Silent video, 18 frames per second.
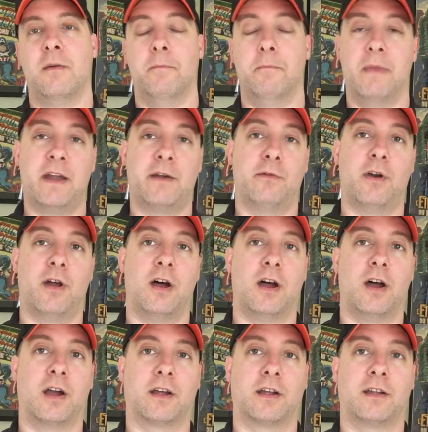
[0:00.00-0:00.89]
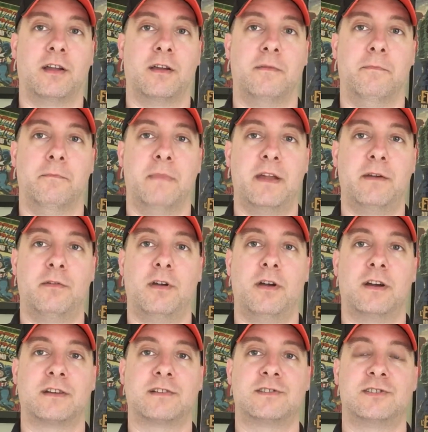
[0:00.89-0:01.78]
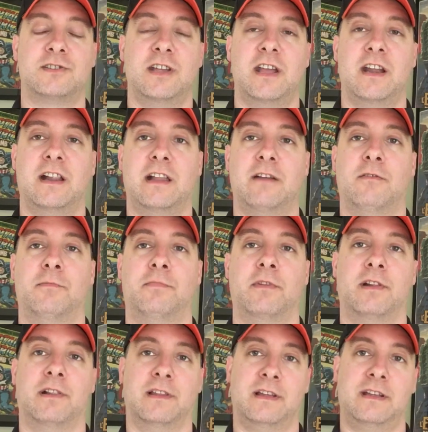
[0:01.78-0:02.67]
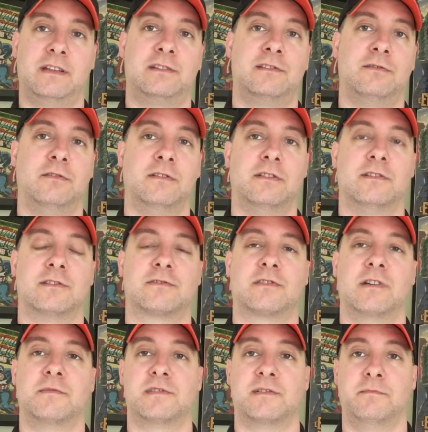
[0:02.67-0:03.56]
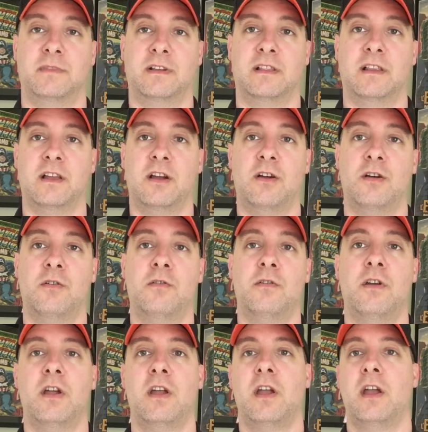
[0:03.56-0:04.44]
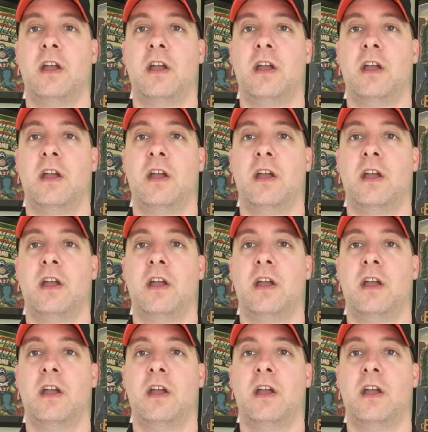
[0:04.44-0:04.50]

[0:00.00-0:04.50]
Metarog. Metarog's channel, I will put a link to it in the description below.